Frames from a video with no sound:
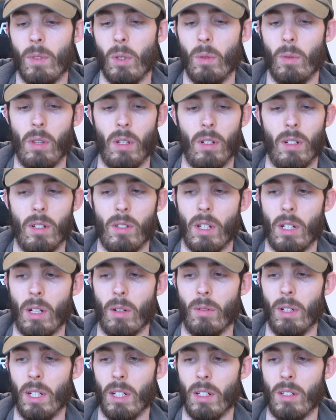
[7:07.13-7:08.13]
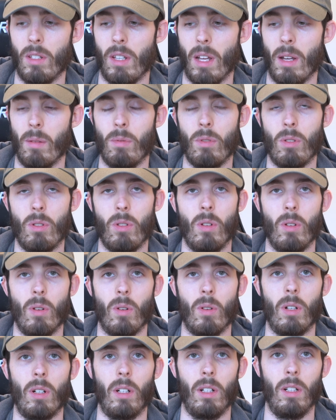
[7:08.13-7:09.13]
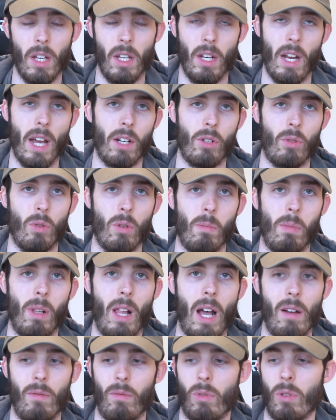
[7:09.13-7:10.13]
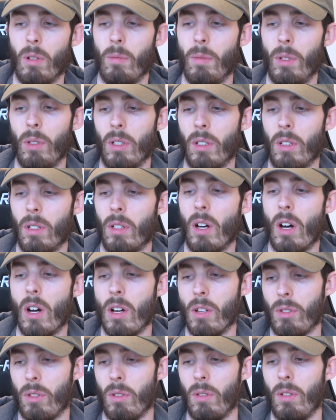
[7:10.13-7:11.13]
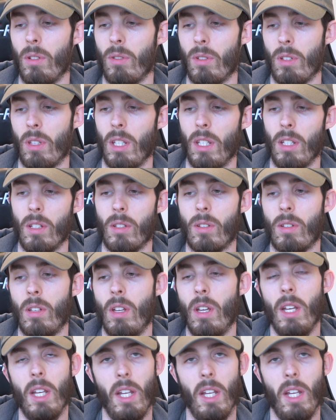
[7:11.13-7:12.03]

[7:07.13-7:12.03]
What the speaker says: whether it's like a ring of steps or an actual platform, you can also use these